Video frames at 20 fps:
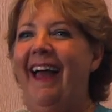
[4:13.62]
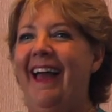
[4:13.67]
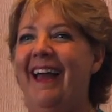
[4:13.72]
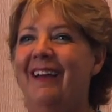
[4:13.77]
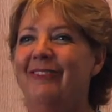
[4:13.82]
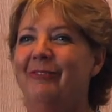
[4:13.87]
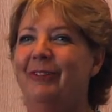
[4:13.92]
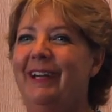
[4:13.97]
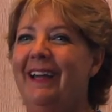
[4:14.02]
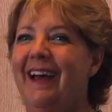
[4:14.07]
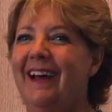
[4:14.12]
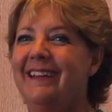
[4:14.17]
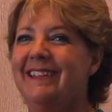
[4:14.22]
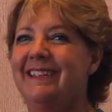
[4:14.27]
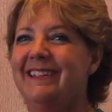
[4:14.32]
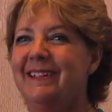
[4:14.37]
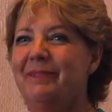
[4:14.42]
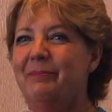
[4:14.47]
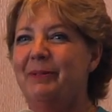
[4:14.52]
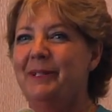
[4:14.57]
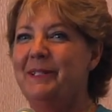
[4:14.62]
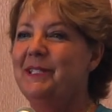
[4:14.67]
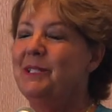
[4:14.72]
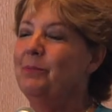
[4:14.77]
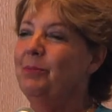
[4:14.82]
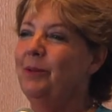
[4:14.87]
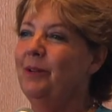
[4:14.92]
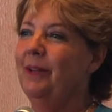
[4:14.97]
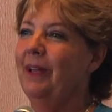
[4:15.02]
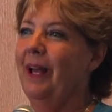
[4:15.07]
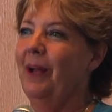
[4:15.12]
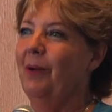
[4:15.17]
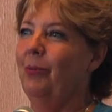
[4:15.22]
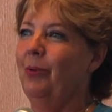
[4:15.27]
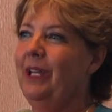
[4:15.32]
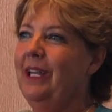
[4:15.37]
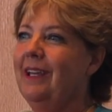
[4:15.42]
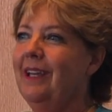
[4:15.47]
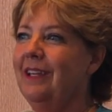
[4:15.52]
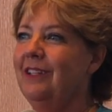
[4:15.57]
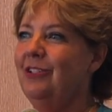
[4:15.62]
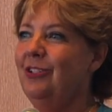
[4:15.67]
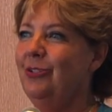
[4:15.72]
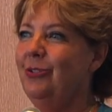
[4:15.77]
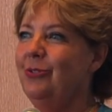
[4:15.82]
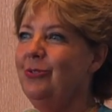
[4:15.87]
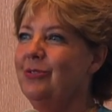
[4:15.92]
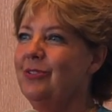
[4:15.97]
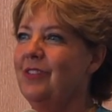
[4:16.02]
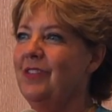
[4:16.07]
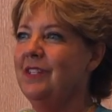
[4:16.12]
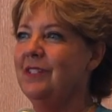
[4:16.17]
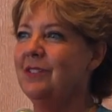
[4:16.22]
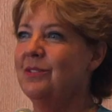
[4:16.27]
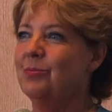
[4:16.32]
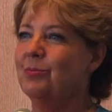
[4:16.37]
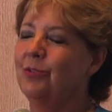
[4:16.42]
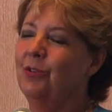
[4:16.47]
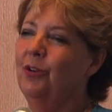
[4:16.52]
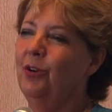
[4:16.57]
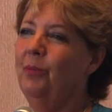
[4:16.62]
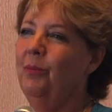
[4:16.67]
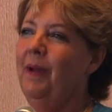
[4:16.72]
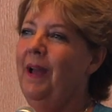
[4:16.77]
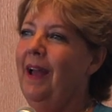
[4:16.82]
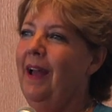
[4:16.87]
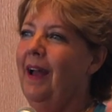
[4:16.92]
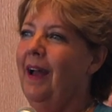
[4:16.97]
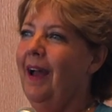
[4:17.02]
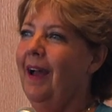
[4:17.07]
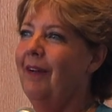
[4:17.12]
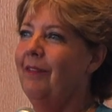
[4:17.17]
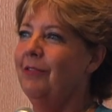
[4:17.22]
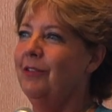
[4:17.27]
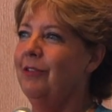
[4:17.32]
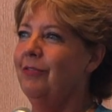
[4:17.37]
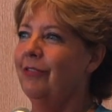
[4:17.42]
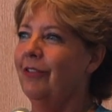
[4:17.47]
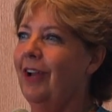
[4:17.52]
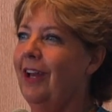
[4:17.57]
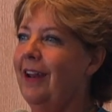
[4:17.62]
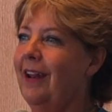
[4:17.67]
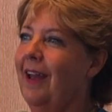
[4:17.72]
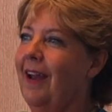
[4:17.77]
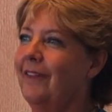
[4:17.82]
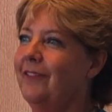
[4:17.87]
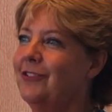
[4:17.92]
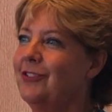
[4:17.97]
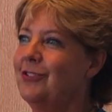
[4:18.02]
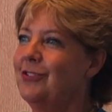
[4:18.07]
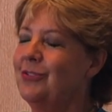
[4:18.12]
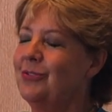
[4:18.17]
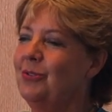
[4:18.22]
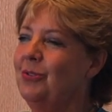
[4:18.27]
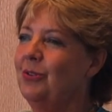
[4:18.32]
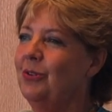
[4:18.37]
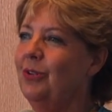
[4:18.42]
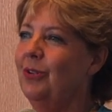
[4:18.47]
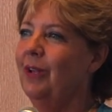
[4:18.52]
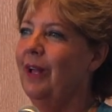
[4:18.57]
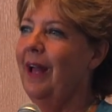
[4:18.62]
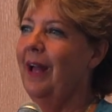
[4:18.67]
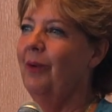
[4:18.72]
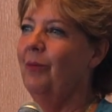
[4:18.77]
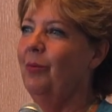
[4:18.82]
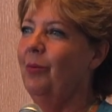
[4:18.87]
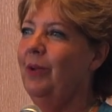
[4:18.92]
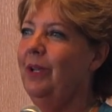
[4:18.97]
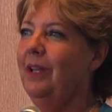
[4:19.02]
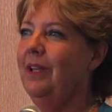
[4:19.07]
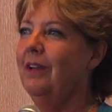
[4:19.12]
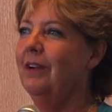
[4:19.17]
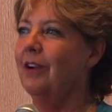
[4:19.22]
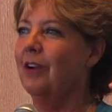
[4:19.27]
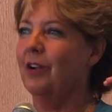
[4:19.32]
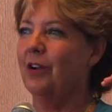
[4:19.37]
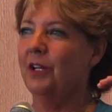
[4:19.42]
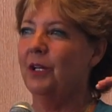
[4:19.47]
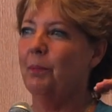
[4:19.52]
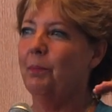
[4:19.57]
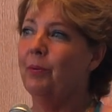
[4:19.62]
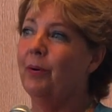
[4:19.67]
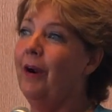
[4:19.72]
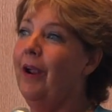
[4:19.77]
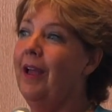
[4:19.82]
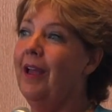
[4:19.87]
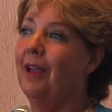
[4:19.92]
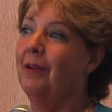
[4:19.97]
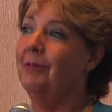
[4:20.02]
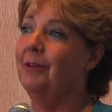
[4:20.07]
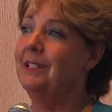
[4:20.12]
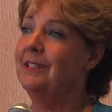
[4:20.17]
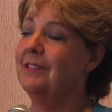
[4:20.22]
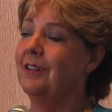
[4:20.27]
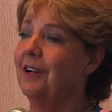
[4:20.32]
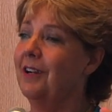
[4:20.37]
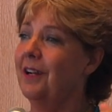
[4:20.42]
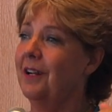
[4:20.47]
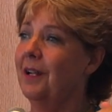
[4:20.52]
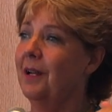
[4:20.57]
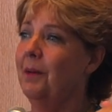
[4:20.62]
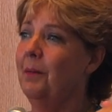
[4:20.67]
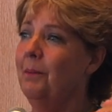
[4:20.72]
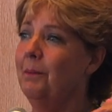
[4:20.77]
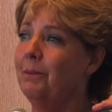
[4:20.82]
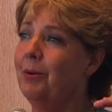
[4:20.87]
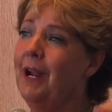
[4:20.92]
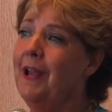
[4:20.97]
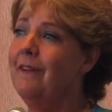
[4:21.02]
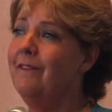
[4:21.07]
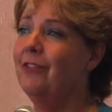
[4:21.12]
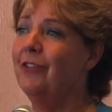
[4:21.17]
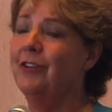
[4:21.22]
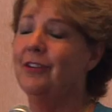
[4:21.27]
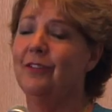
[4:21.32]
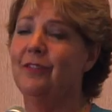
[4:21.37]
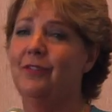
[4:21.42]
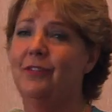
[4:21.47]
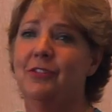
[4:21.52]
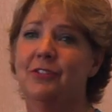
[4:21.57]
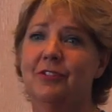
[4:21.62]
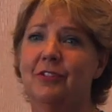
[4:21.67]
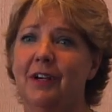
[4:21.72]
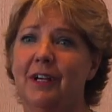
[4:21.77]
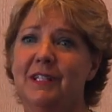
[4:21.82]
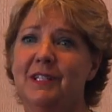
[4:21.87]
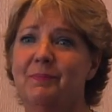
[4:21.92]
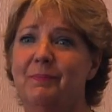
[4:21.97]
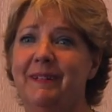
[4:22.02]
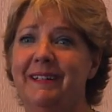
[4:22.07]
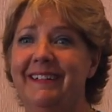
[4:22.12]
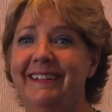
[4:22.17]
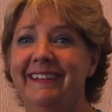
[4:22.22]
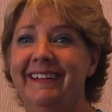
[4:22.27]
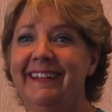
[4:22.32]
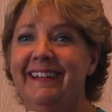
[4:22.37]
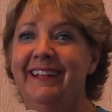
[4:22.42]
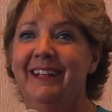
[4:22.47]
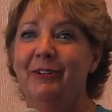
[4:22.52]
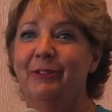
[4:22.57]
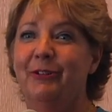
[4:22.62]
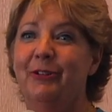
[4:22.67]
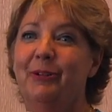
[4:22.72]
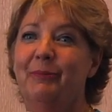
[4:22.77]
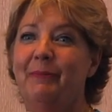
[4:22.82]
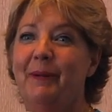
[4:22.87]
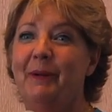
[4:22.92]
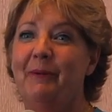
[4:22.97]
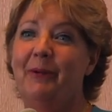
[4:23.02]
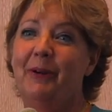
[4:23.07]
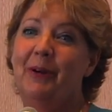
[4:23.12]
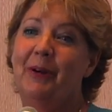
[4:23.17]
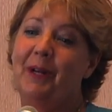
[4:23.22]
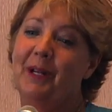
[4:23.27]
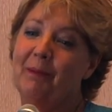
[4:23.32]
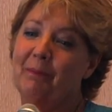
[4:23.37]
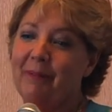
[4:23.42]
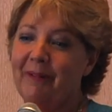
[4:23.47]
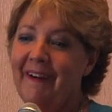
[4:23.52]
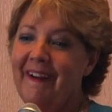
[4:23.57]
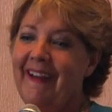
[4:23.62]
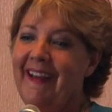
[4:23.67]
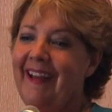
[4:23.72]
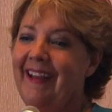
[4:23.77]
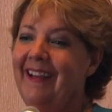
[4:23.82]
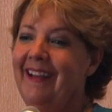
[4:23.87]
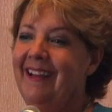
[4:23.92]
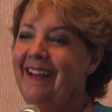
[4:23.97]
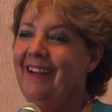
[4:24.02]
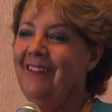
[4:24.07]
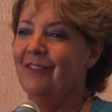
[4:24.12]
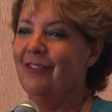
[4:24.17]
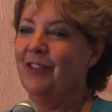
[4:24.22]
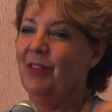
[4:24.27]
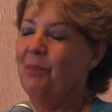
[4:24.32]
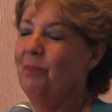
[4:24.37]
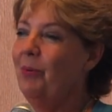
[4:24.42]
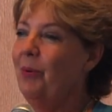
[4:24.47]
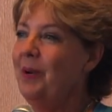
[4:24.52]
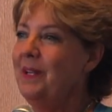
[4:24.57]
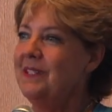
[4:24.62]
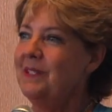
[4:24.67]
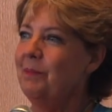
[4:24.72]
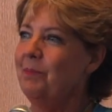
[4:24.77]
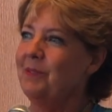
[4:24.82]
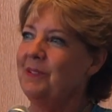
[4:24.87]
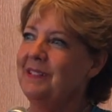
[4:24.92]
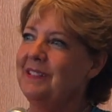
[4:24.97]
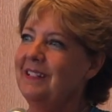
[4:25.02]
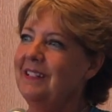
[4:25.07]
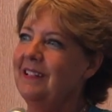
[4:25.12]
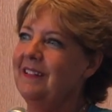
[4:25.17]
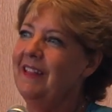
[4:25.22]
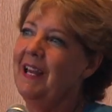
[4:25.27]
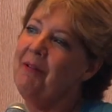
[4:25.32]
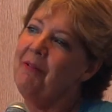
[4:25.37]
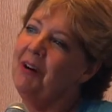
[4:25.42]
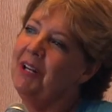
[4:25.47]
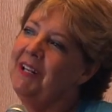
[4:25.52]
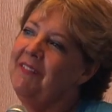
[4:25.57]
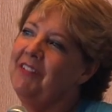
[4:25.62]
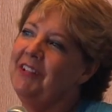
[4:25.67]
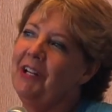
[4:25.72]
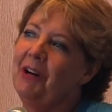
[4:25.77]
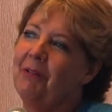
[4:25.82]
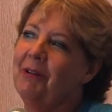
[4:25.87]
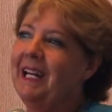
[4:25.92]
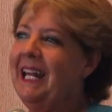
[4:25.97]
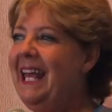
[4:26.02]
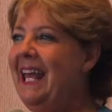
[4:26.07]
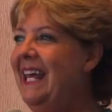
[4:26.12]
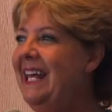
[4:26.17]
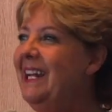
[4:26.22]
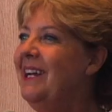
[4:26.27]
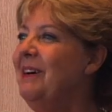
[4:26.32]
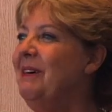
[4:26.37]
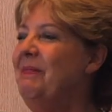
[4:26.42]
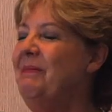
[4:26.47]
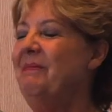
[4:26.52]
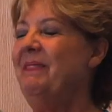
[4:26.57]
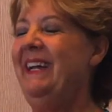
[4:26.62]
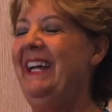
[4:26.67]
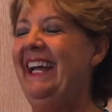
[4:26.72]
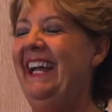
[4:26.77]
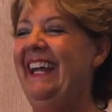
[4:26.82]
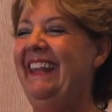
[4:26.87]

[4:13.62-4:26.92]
and we asked the principal, and we can use this room every Friday after school, and we are going to pray. We started a praying for your future husband group, and we are going to pray for the boys of Brazil. They won't even know what hit them."